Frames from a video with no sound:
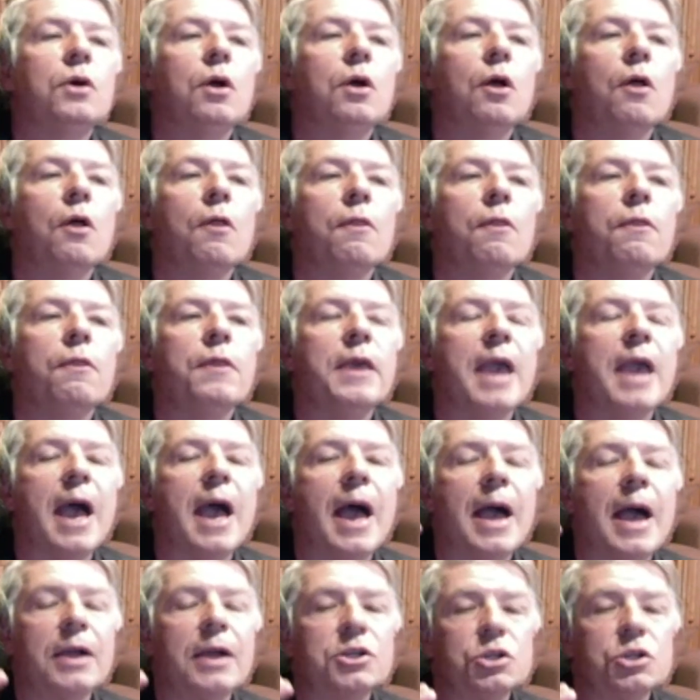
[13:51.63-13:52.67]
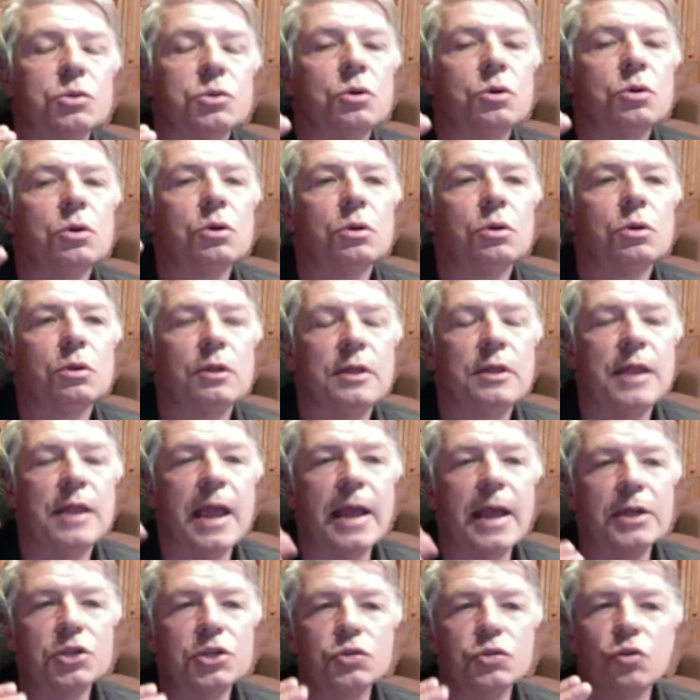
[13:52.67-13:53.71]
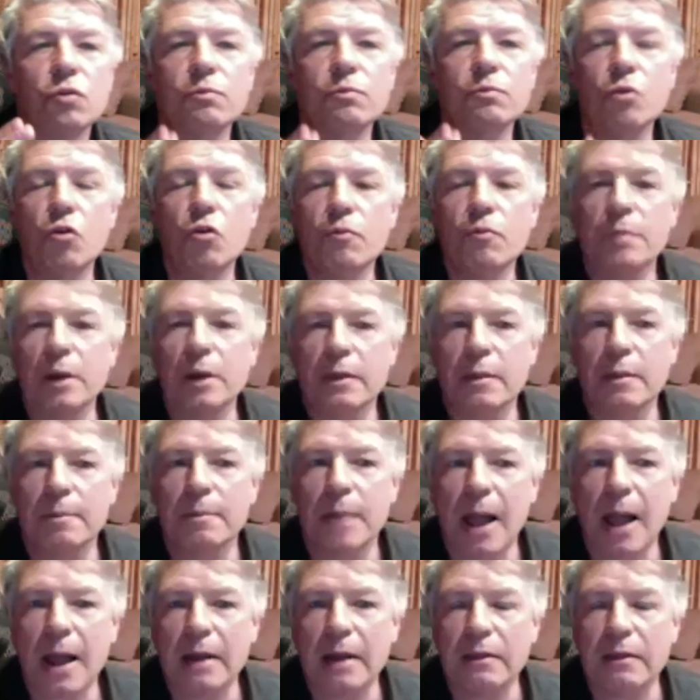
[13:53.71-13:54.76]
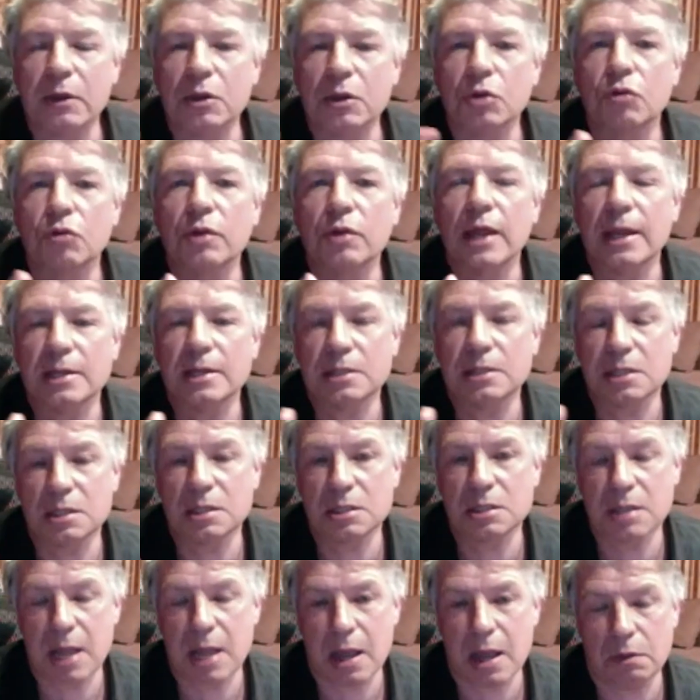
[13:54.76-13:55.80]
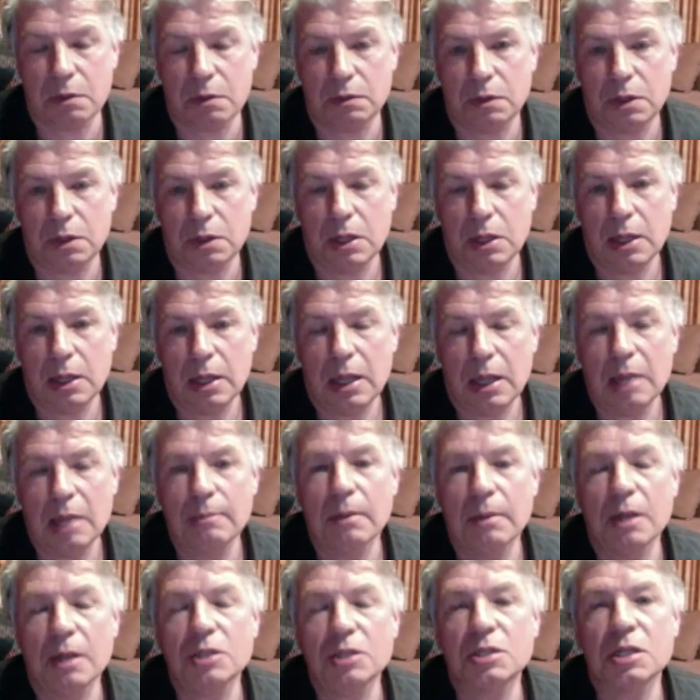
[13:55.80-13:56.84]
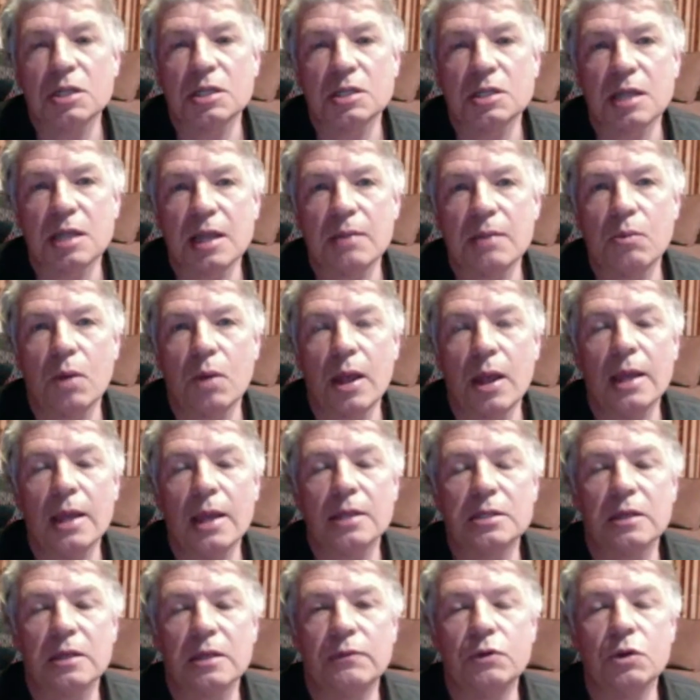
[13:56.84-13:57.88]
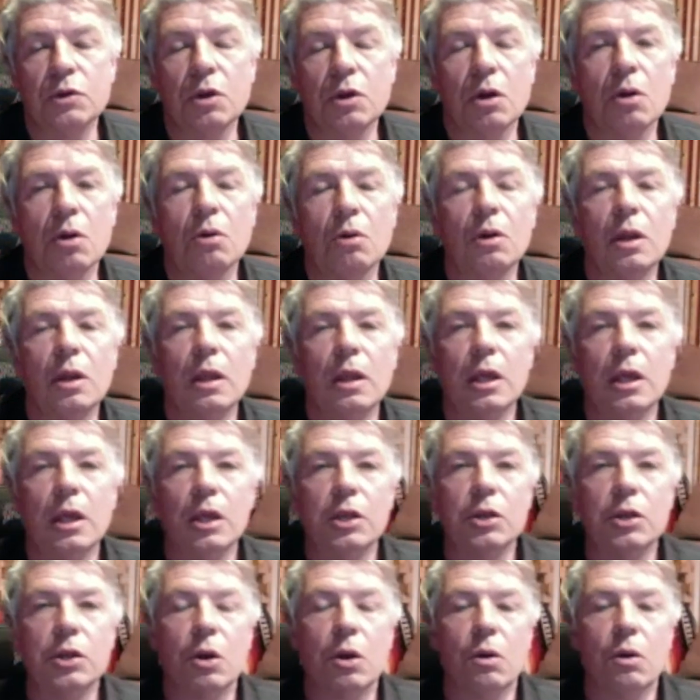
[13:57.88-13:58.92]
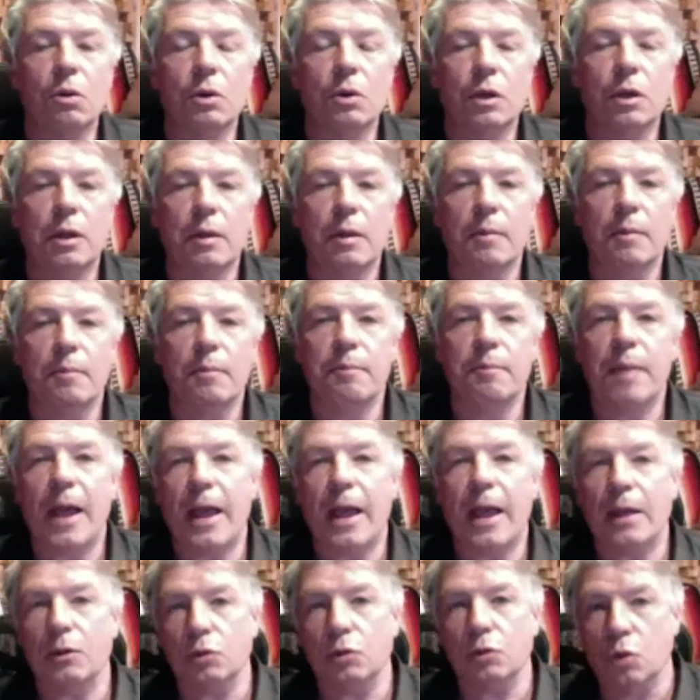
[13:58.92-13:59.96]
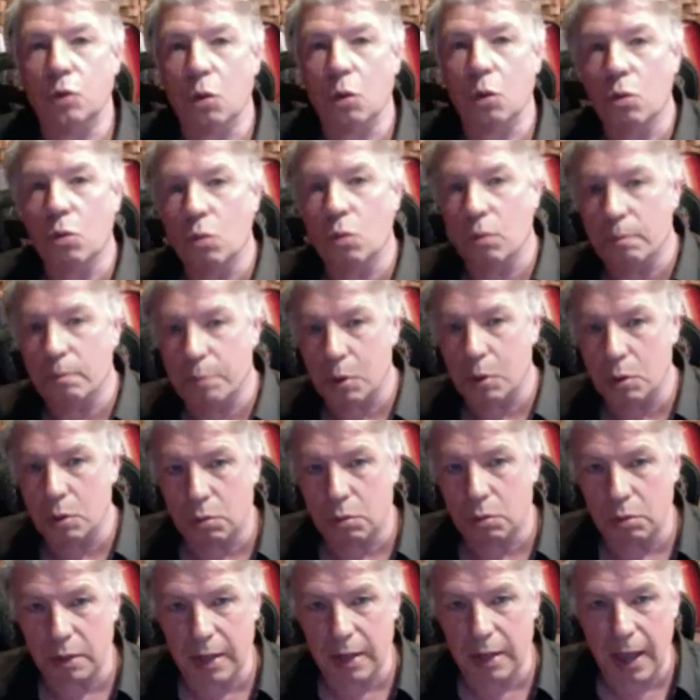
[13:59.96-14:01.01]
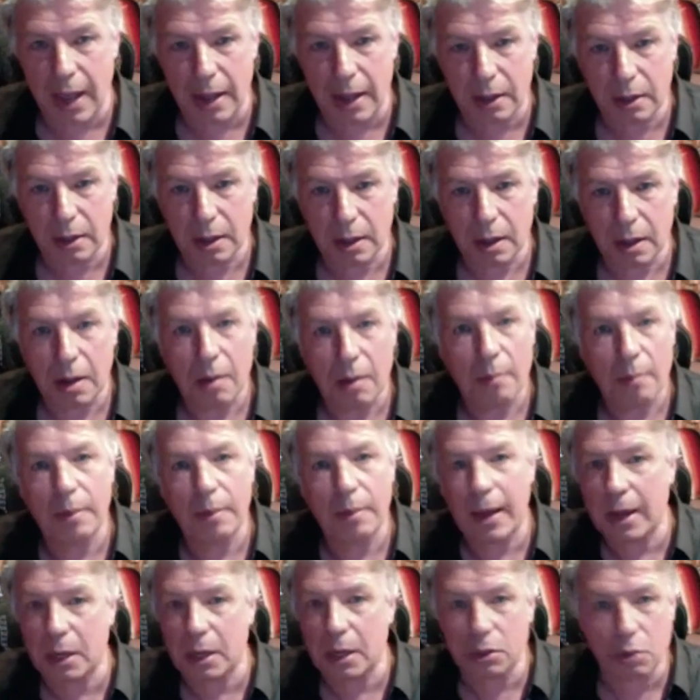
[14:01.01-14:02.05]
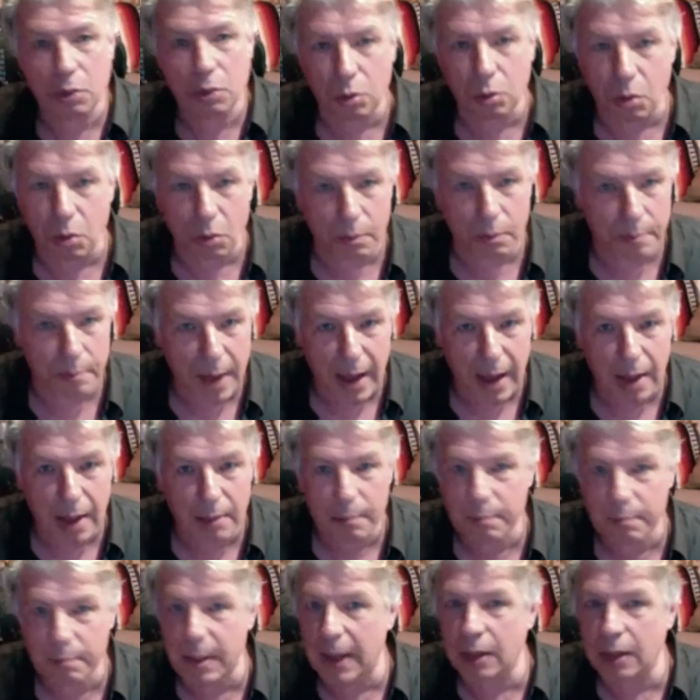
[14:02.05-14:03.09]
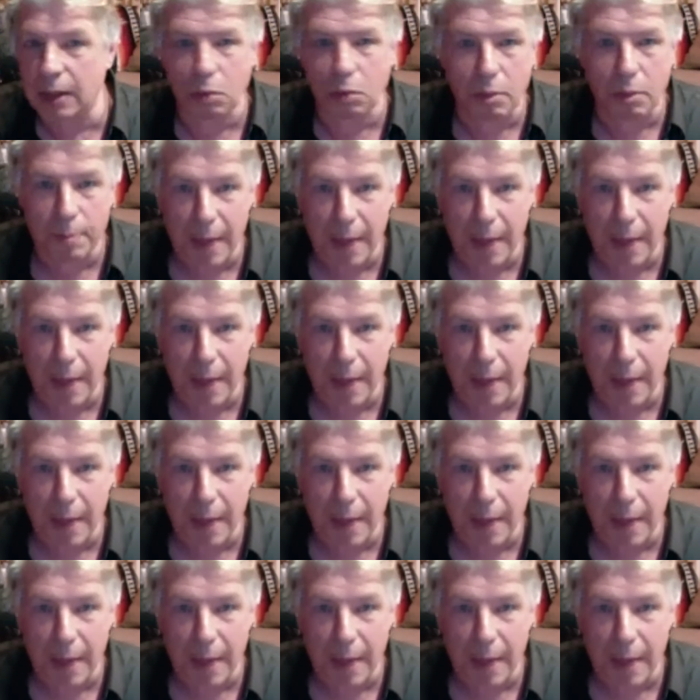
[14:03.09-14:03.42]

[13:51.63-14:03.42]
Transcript: the actual natural movement of the body that creates a sound, in much the same way as if you go, you know, bat, doom, boom, gat, baka do gong ba, baka do ba,